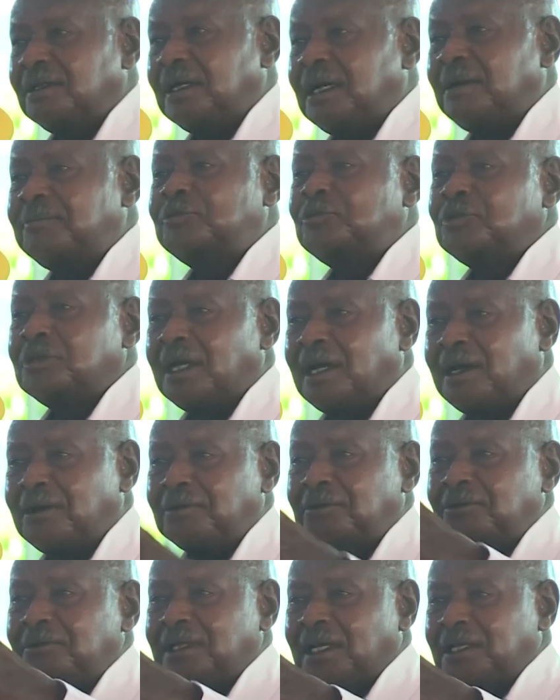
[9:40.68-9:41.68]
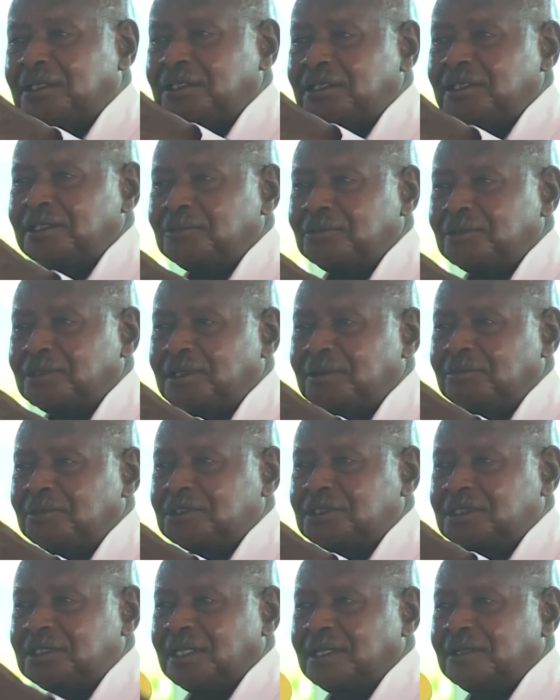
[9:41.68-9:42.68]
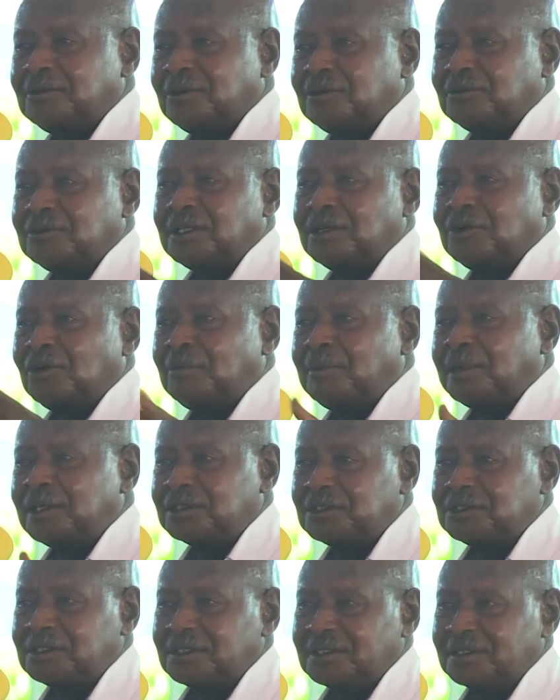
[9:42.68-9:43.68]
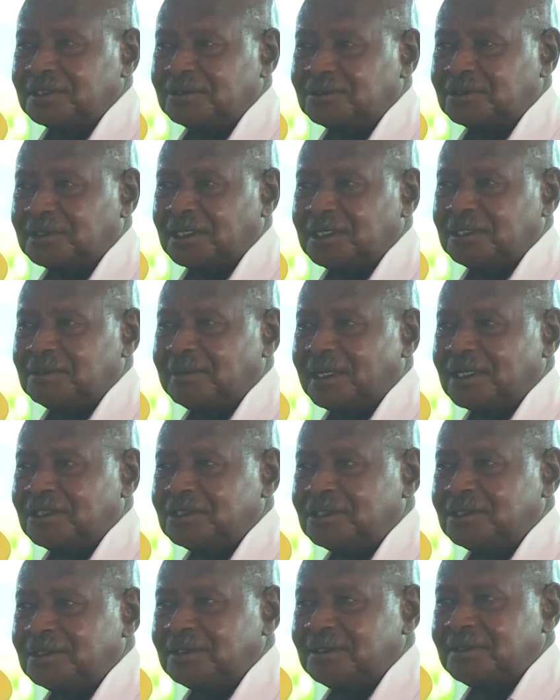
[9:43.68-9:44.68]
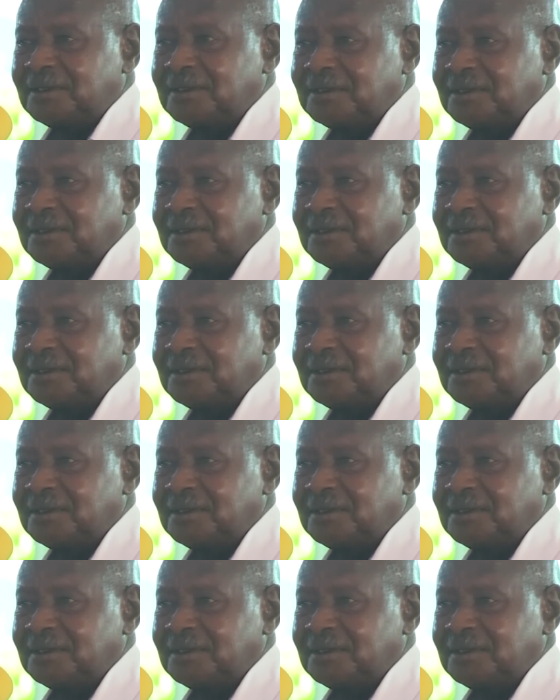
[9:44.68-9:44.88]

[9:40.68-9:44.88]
Up to now, we are dealing with the mistake of the Romans. You can imagine.